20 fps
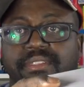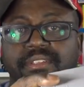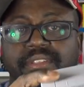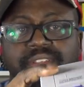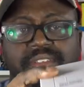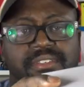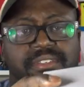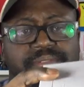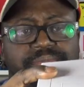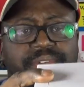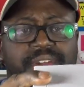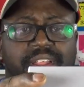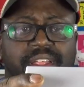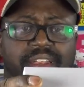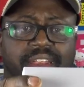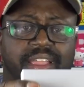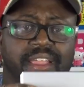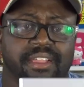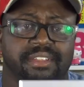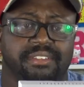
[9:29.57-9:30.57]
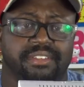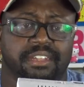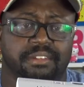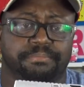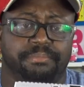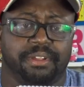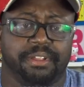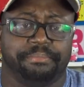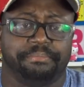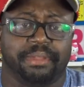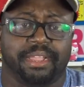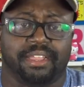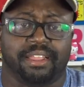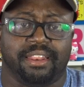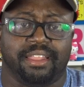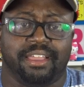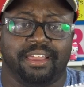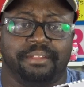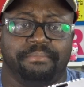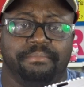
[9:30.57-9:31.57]
This is really nice. Y'all bring back a
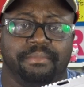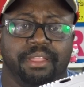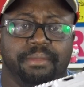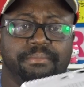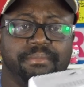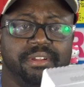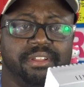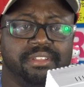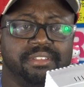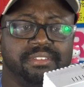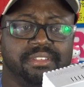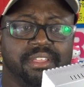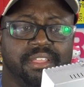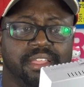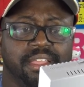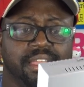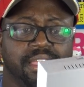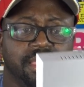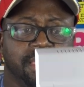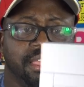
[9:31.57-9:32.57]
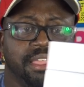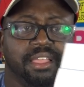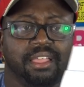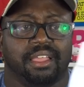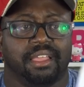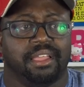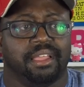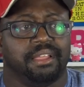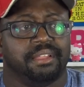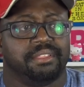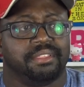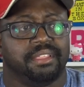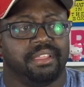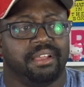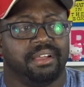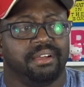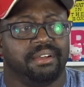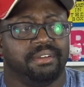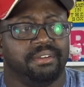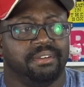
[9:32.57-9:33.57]
lot of memories.
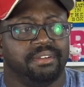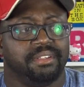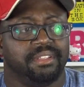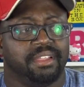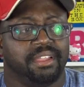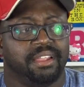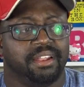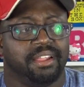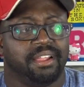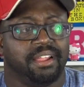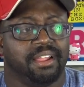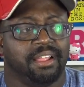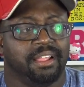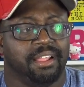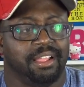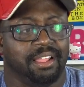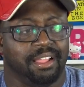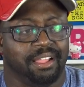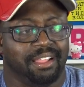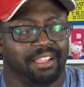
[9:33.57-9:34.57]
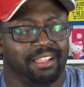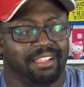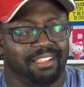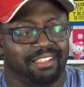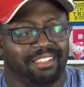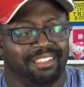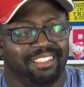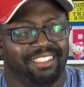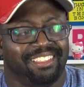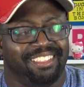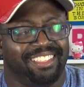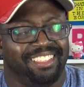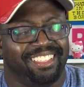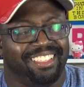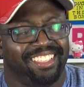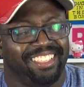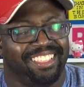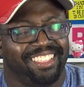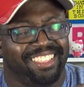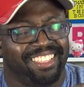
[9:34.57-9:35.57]
Oh, look at that.
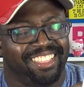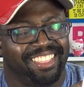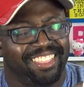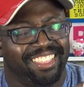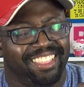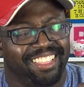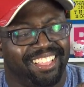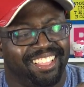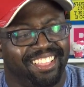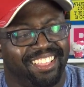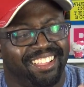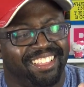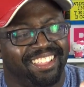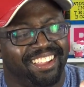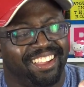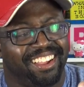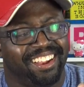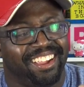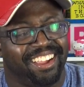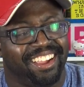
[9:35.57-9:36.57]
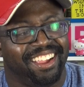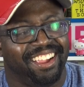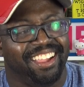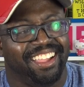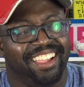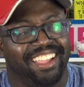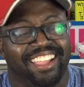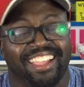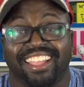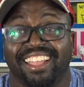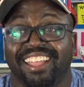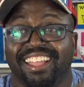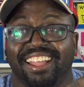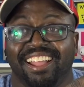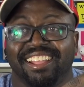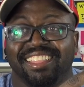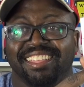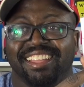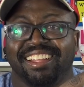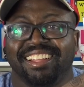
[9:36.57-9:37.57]
Look at that.
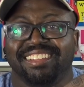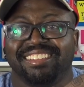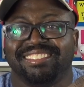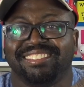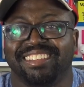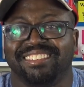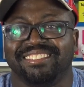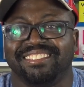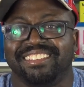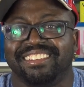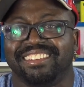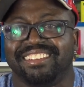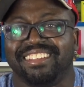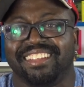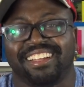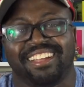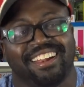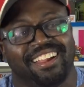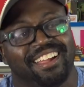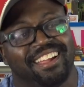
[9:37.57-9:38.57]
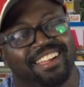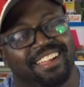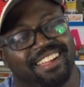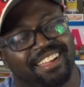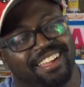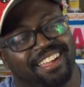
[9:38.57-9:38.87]
That thing is so little. Look at that.